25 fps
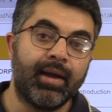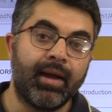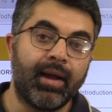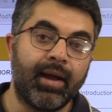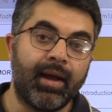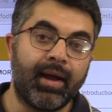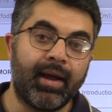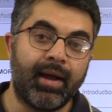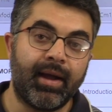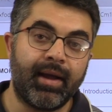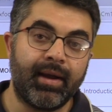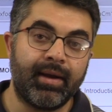
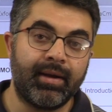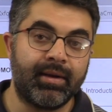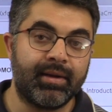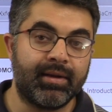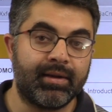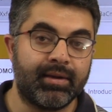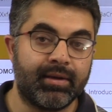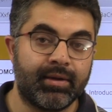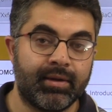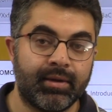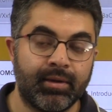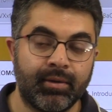and
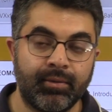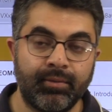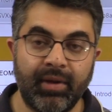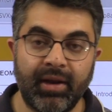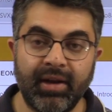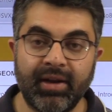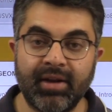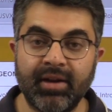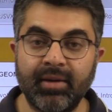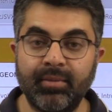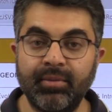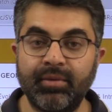uh,
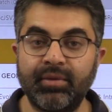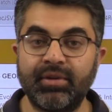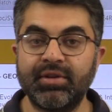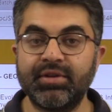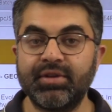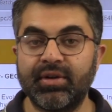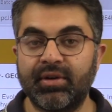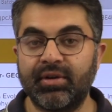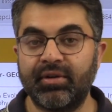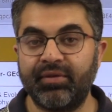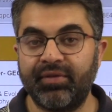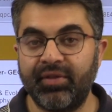welcome to the
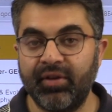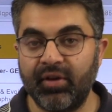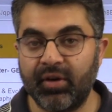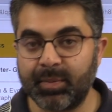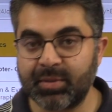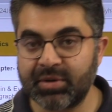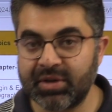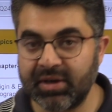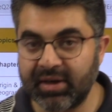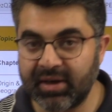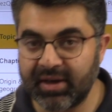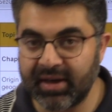geography
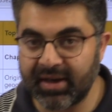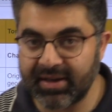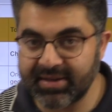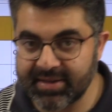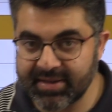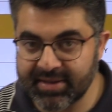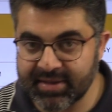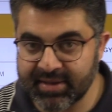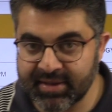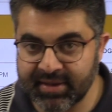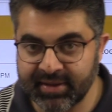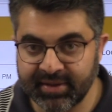optional
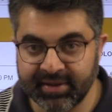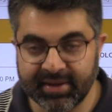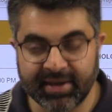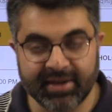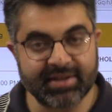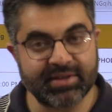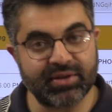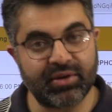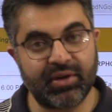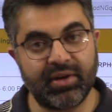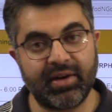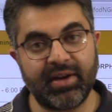classes that
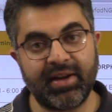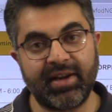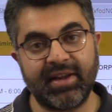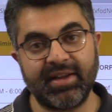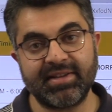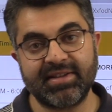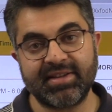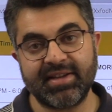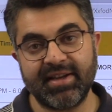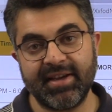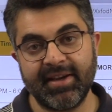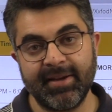is all i can
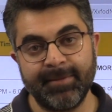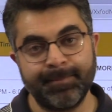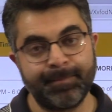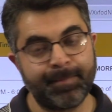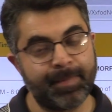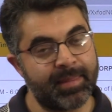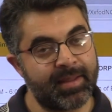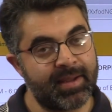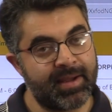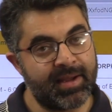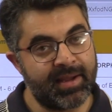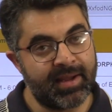say
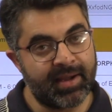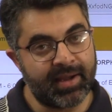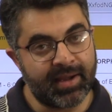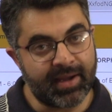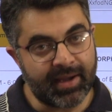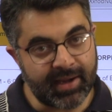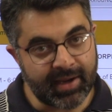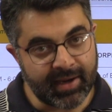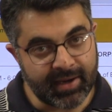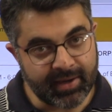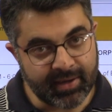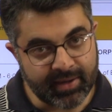
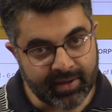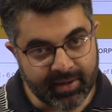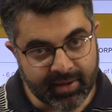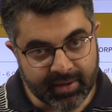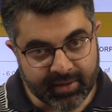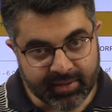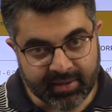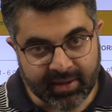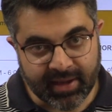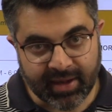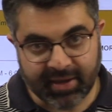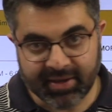and uh,
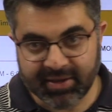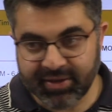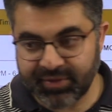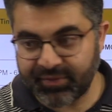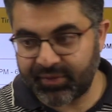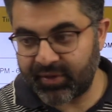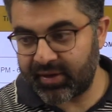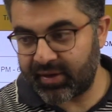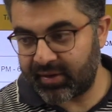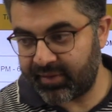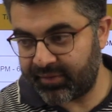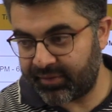thanks
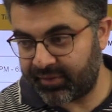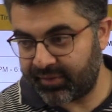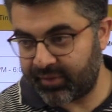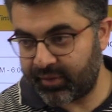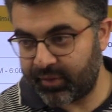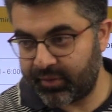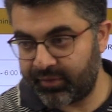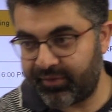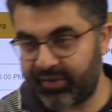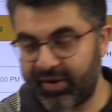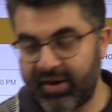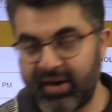for the
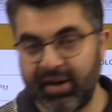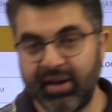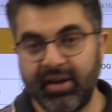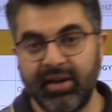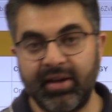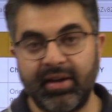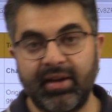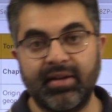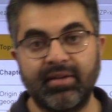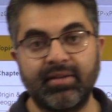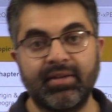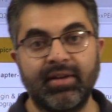
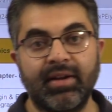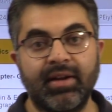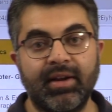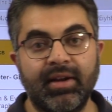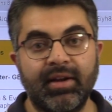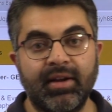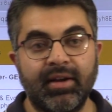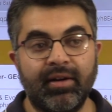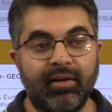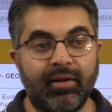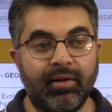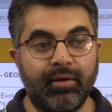very
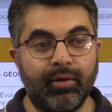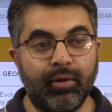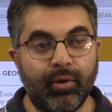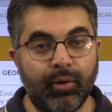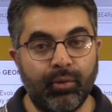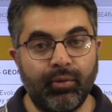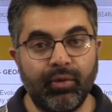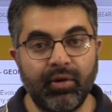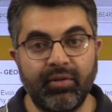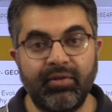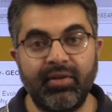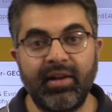
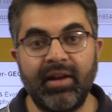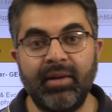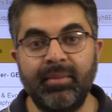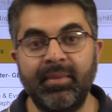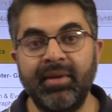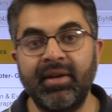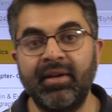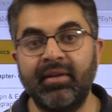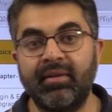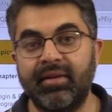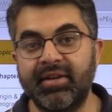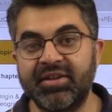
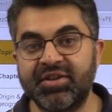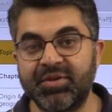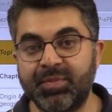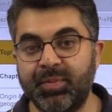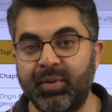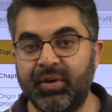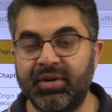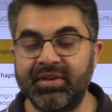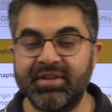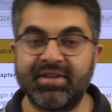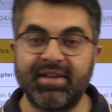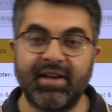overwhelming
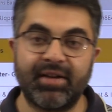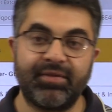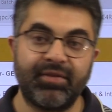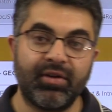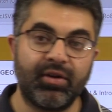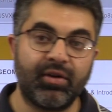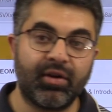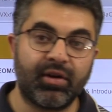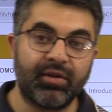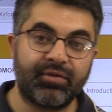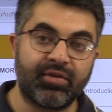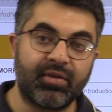response that we
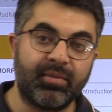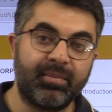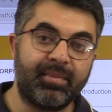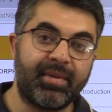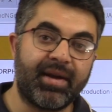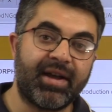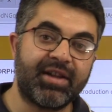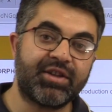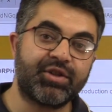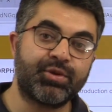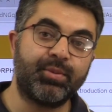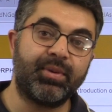got from
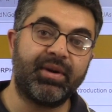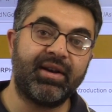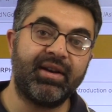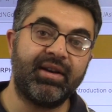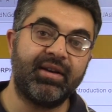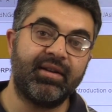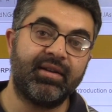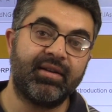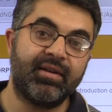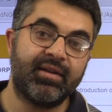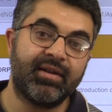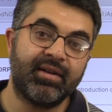batch
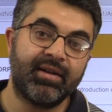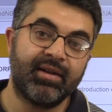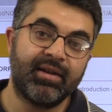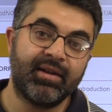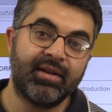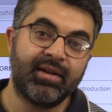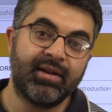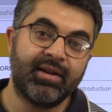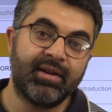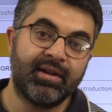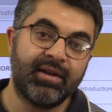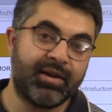1
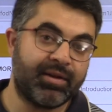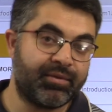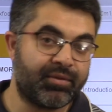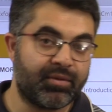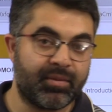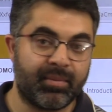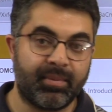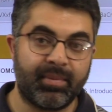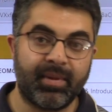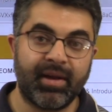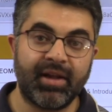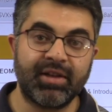now the
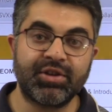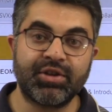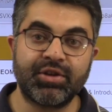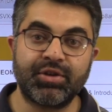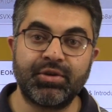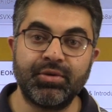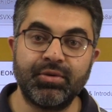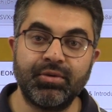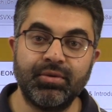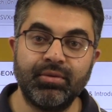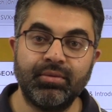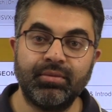batch
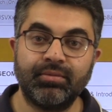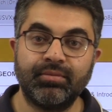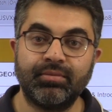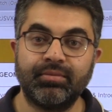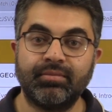2